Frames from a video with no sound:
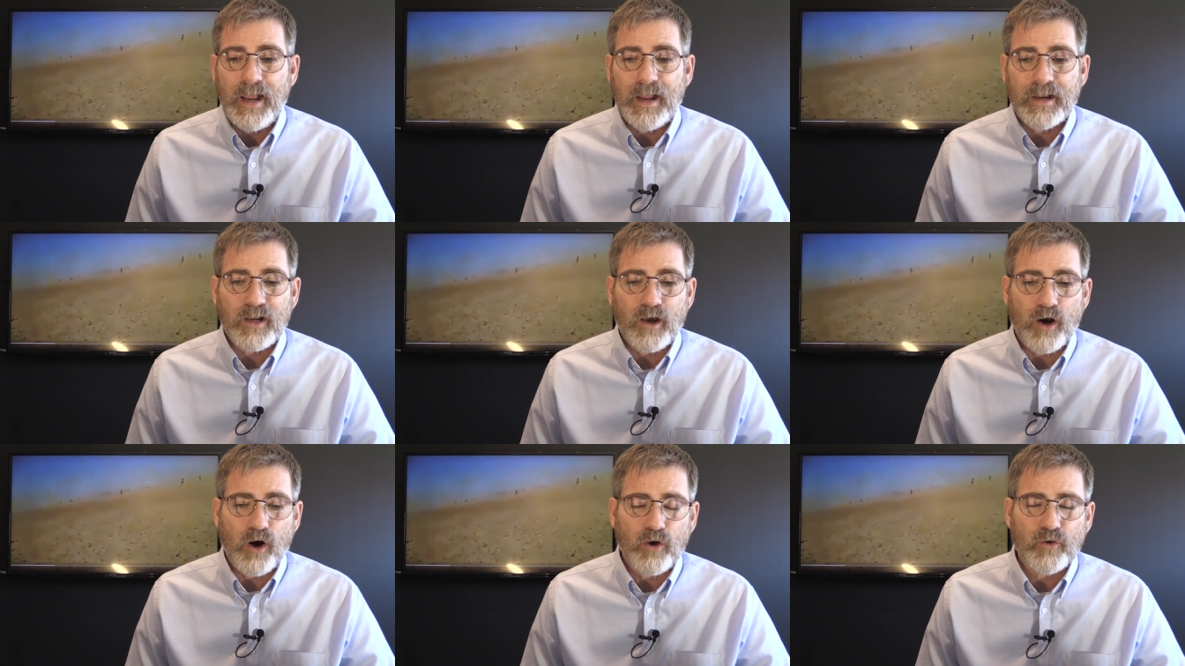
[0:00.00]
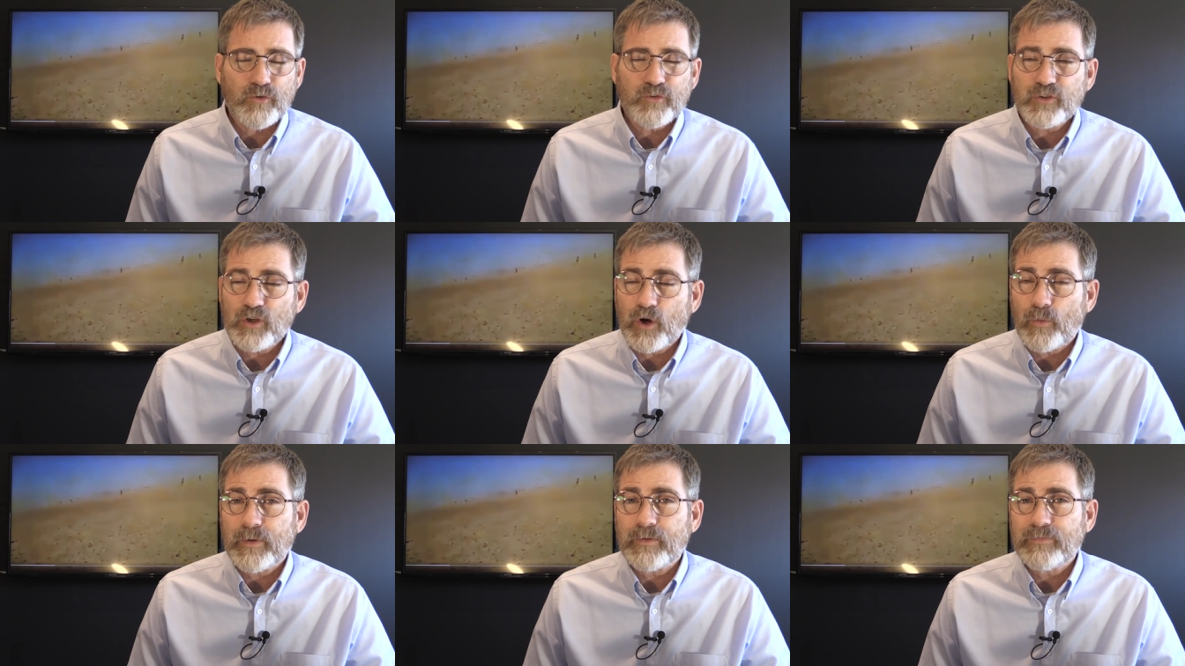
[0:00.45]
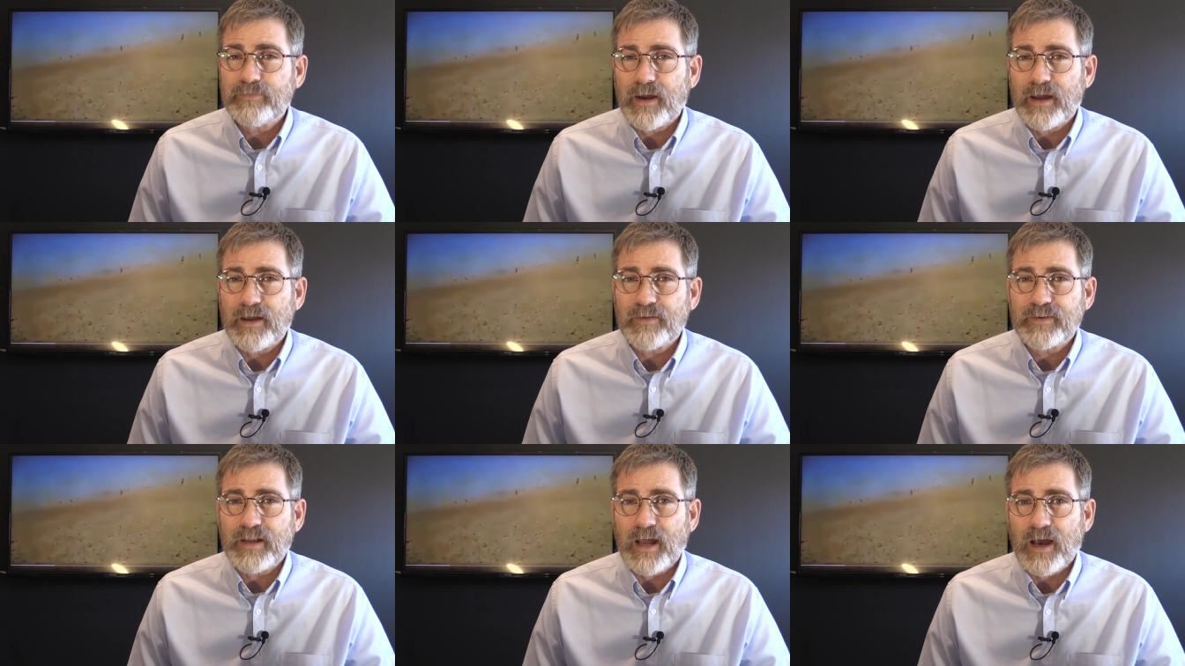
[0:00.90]
and also we
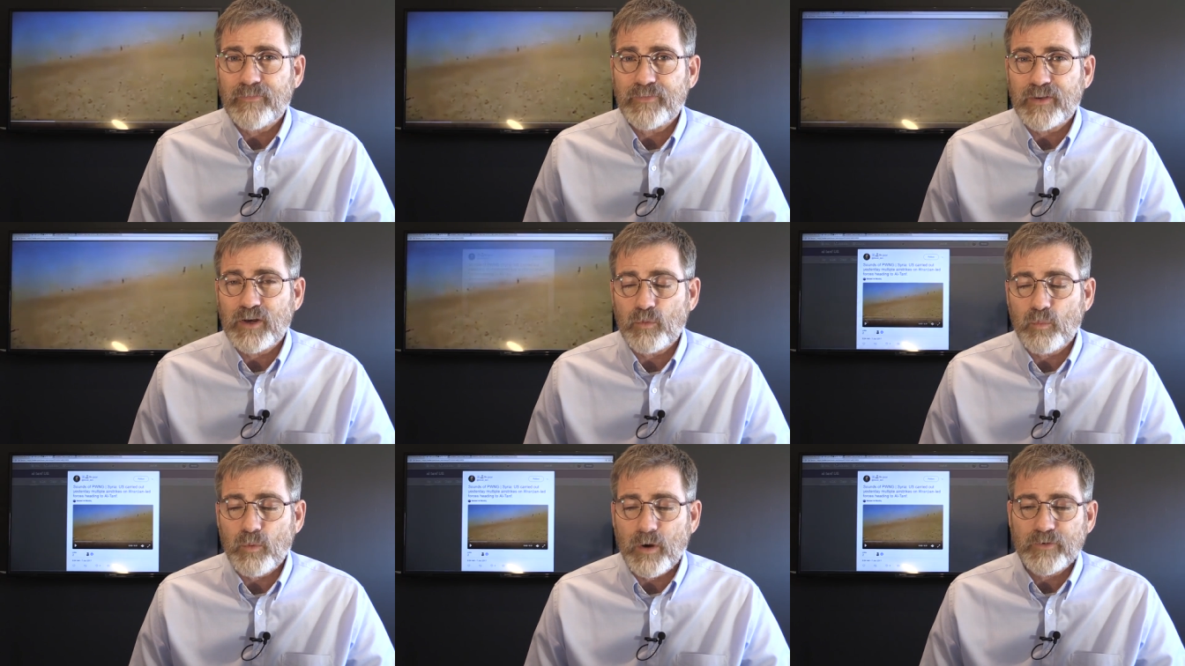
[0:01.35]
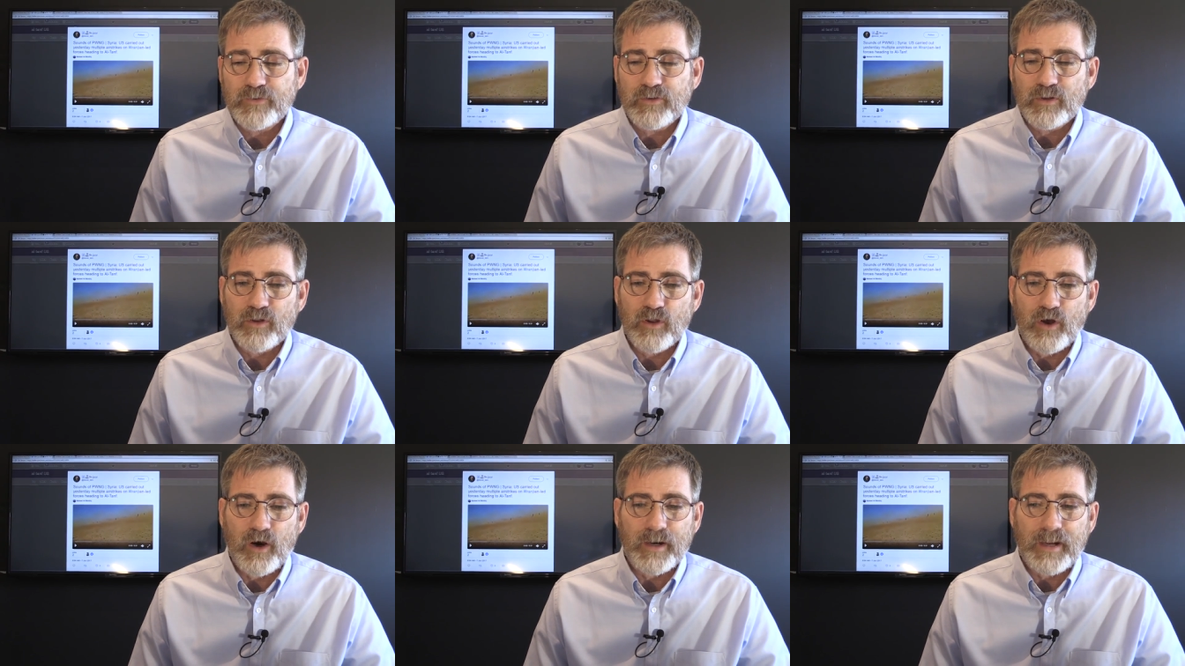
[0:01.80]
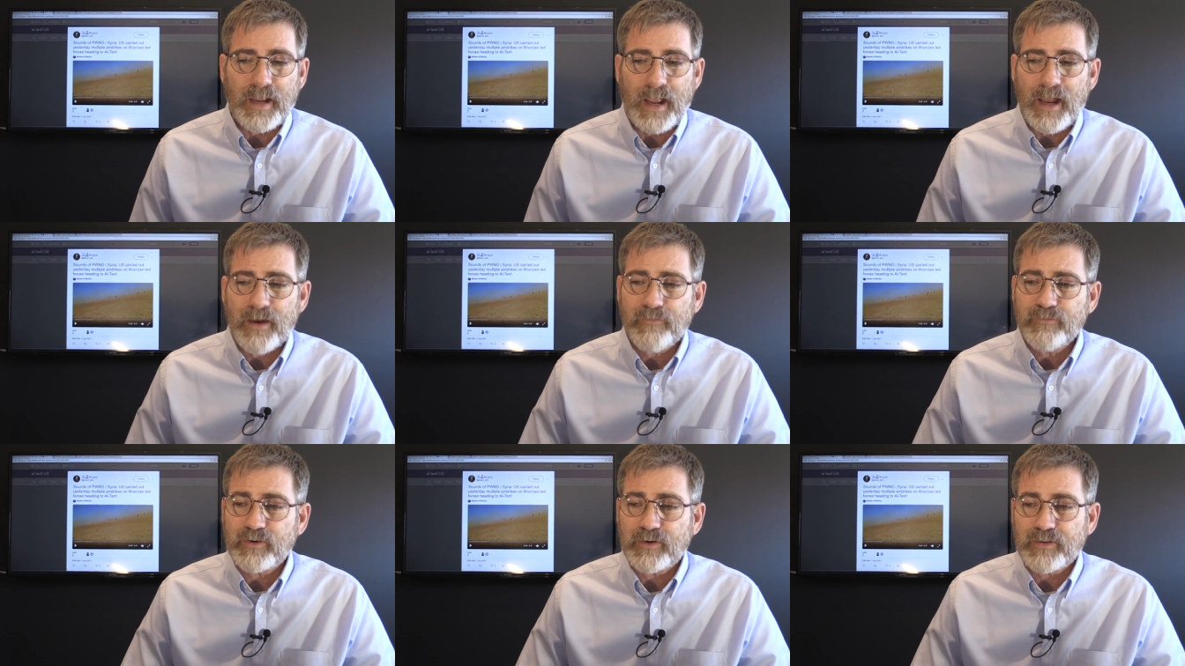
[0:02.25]
found out that it wasn't long
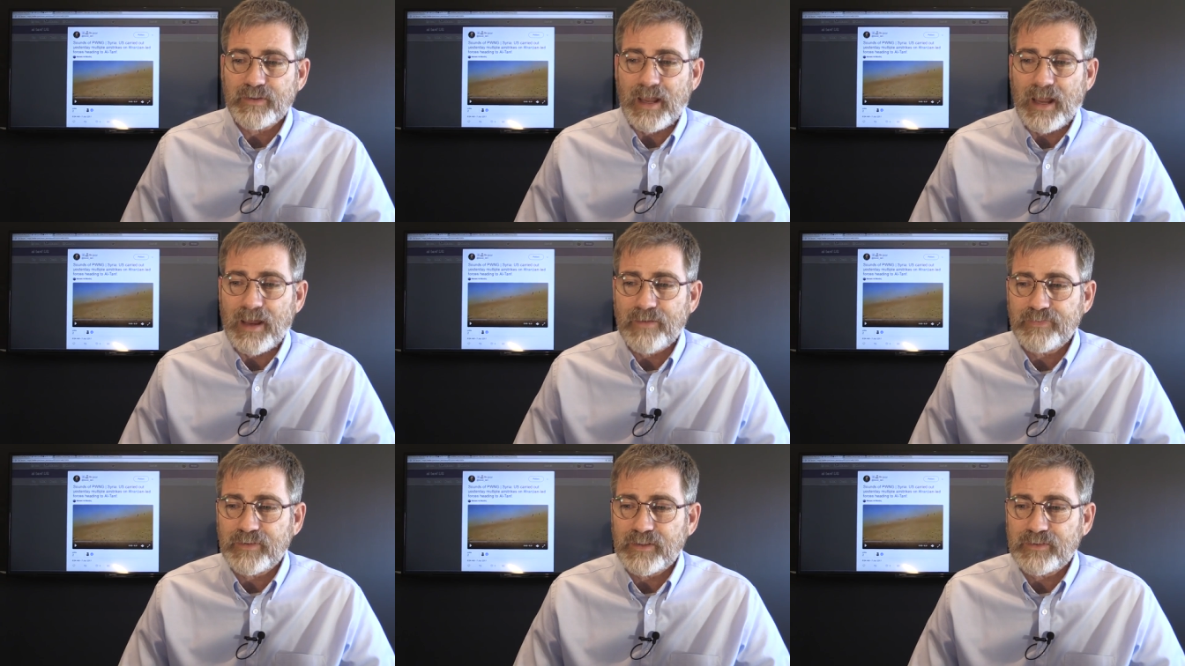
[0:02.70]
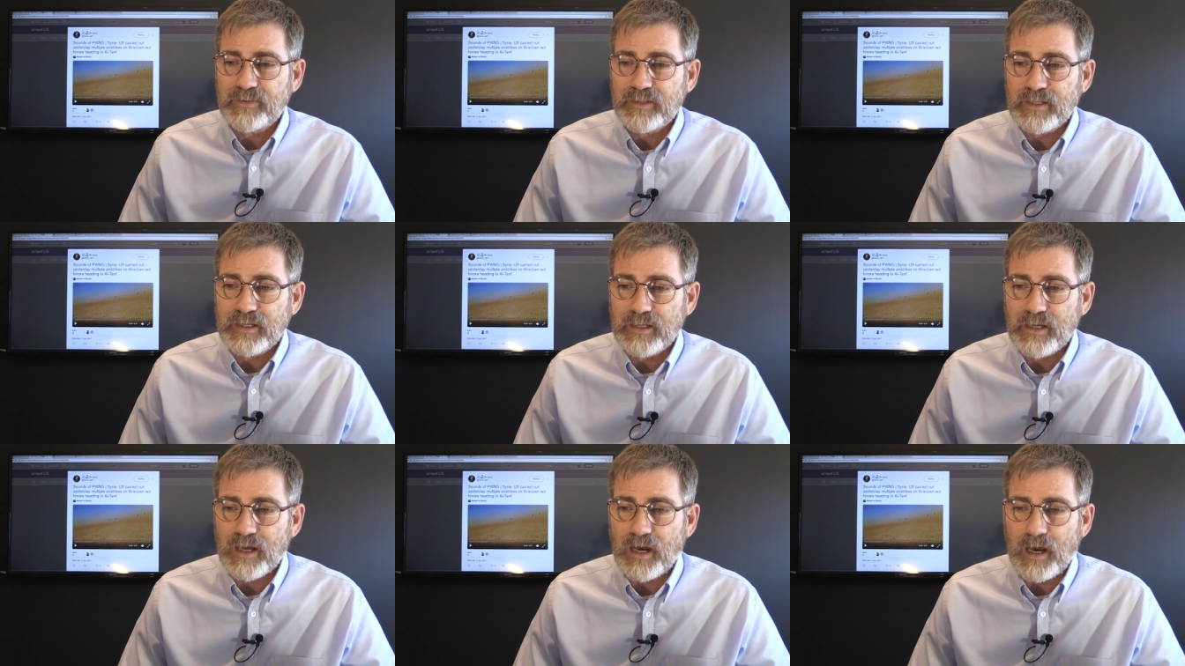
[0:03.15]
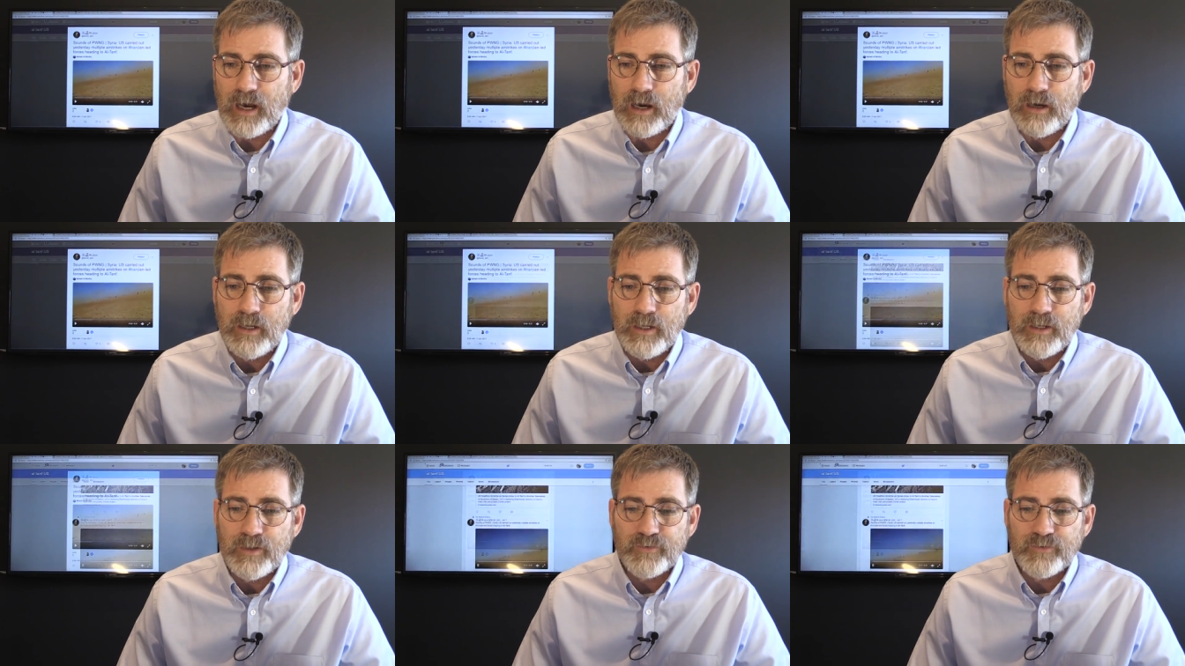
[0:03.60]
after that that the uh,